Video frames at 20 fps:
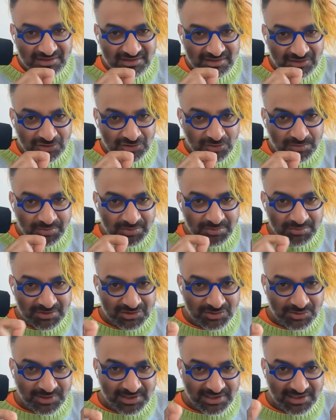loop
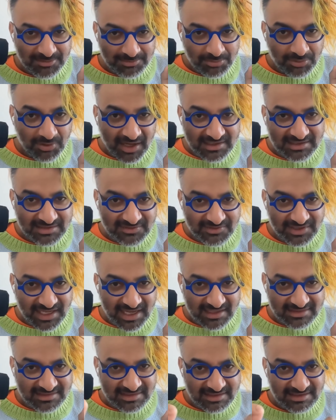between the price of the
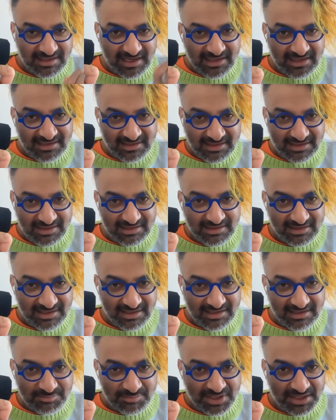asset and the
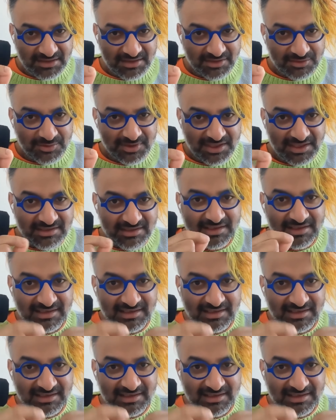thing being liquidated,